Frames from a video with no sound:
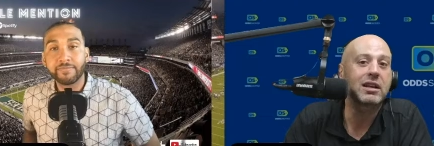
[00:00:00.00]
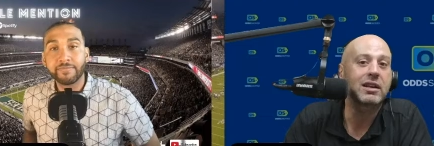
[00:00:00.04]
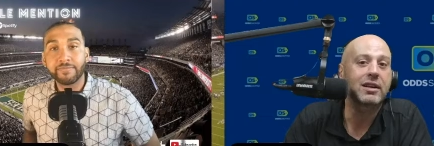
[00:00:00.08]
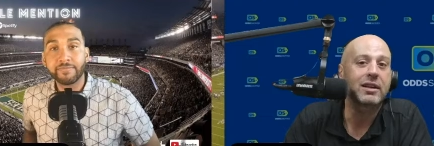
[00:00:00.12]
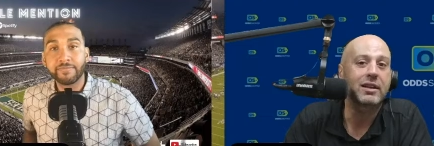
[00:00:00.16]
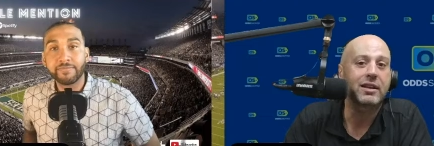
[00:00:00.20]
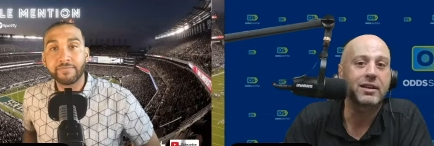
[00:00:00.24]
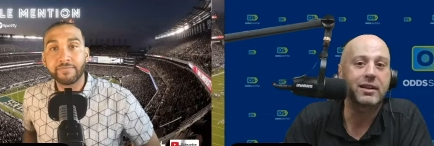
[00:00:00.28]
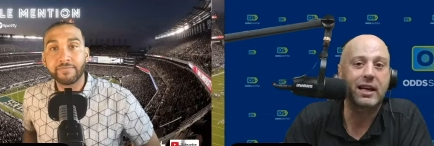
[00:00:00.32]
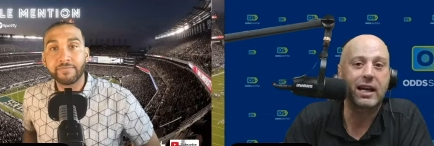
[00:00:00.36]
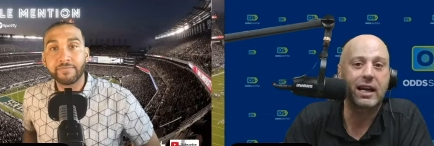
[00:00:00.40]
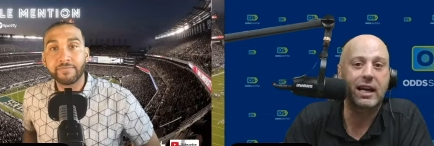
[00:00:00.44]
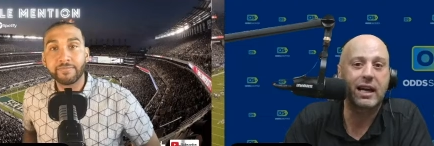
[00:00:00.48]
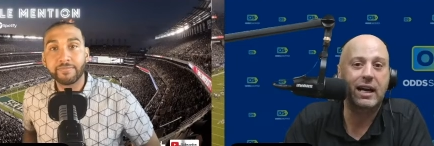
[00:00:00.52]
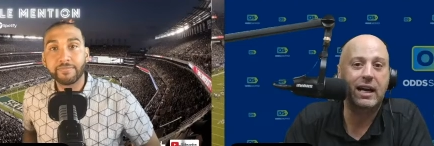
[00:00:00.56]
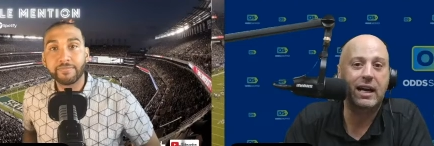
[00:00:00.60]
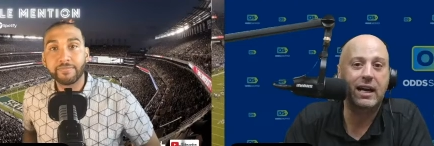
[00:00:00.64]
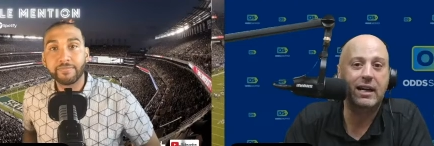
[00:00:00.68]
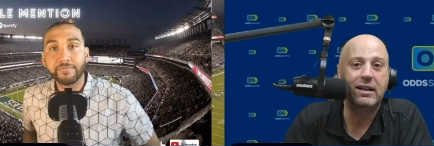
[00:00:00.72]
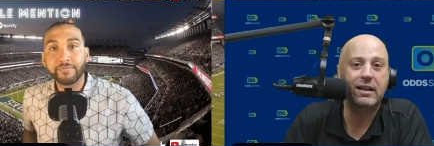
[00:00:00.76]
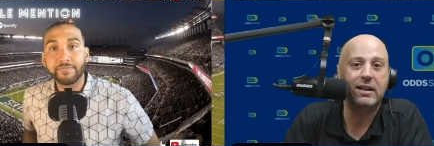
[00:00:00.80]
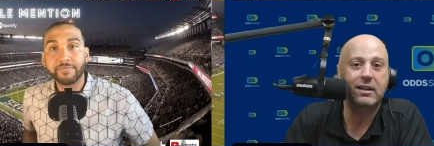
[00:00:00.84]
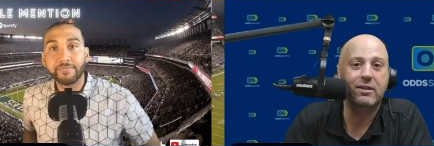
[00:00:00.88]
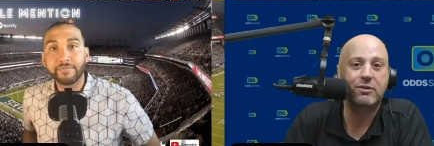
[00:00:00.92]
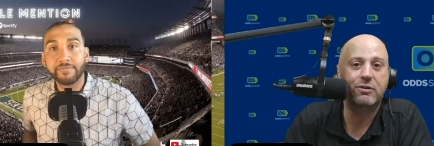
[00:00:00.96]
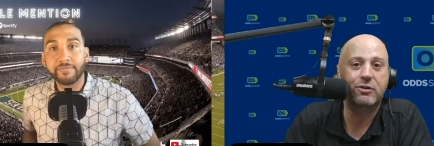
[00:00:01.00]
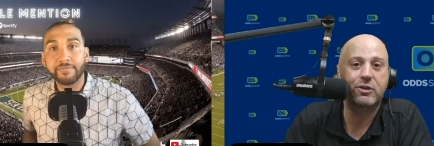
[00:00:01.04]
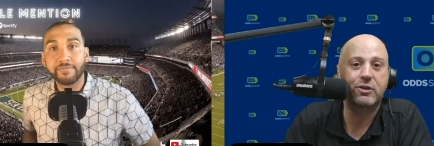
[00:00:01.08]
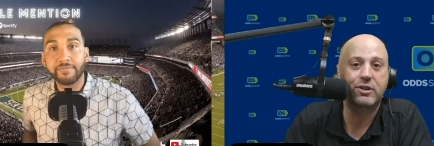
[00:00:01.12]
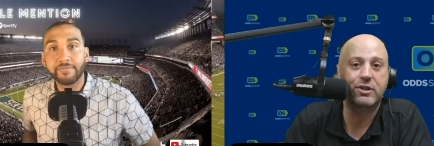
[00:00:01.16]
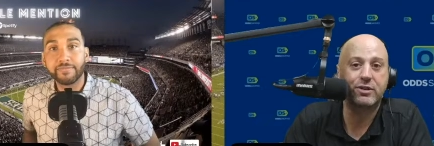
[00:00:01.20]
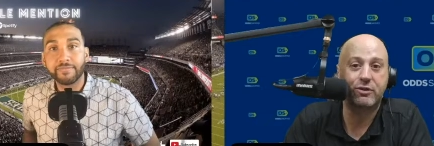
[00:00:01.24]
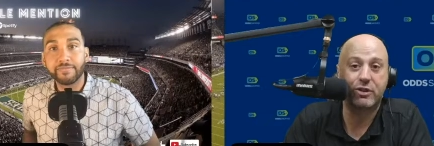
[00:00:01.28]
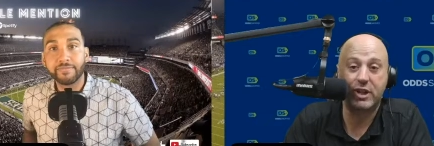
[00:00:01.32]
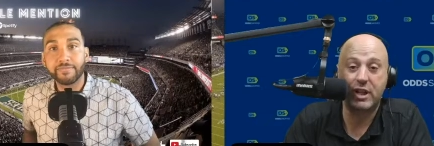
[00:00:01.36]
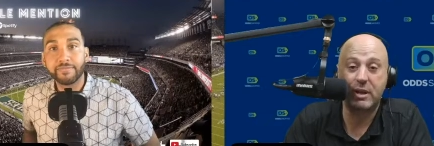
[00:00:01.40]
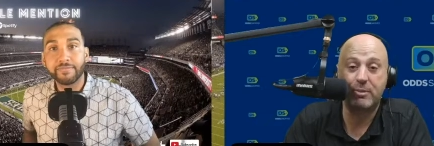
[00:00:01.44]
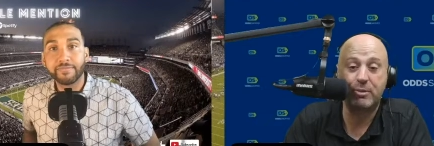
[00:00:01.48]
Speaker 1: that for,
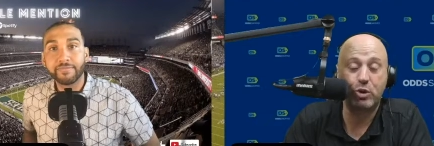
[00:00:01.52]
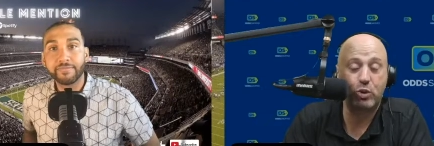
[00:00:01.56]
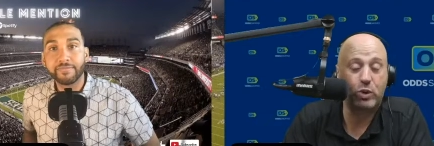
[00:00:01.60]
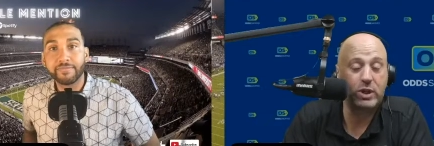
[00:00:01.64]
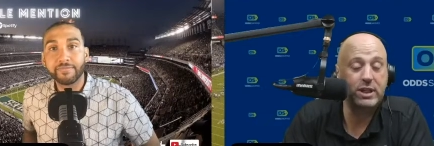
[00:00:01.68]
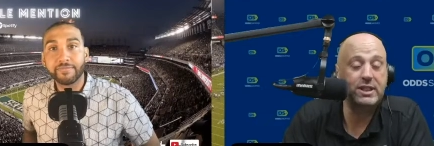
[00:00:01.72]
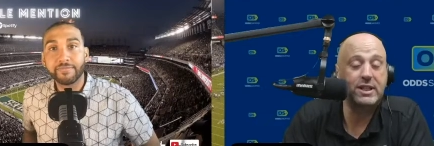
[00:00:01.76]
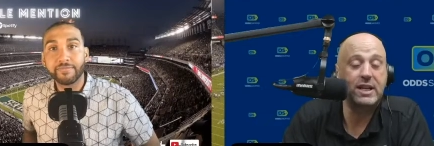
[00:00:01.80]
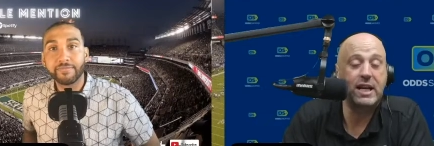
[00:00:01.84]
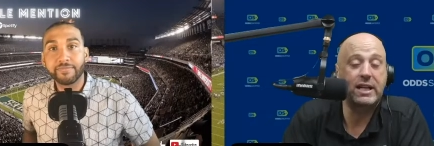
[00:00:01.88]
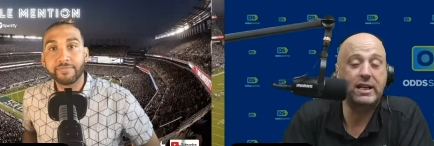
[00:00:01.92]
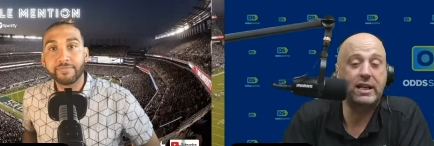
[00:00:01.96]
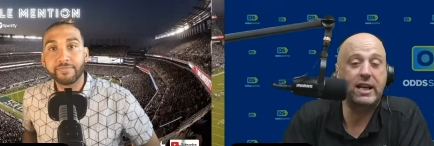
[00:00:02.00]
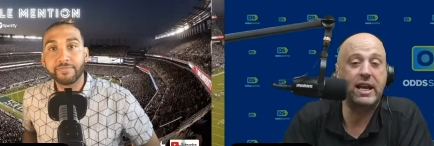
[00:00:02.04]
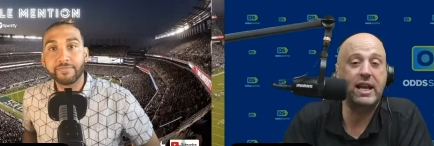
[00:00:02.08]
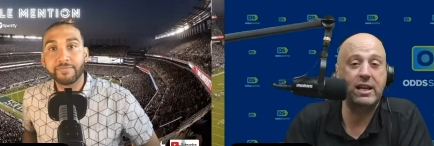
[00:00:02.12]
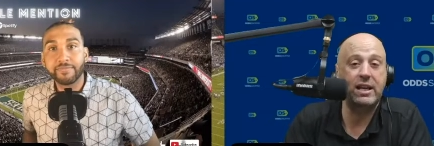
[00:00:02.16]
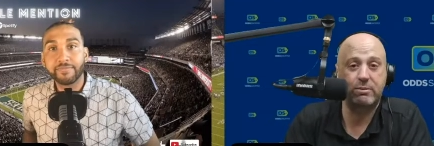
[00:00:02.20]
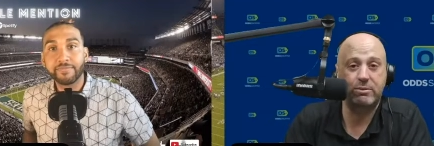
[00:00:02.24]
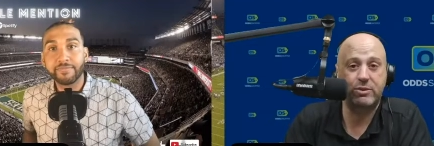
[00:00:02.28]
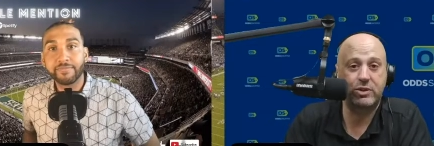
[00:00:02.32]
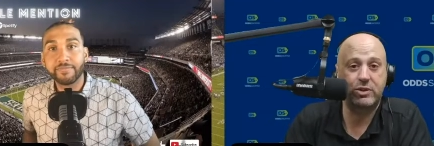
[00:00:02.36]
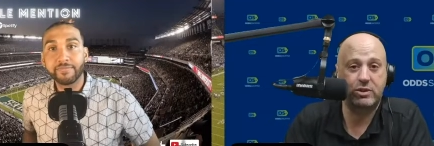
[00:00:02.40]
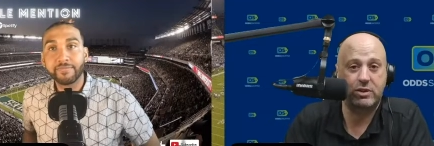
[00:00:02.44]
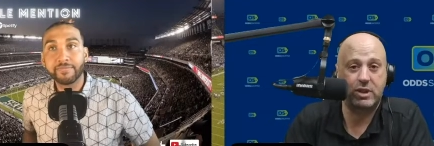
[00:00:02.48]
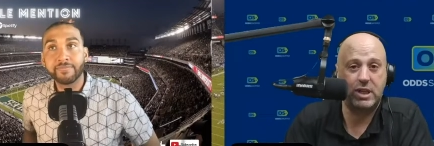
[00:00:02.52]
for them to win 10 games.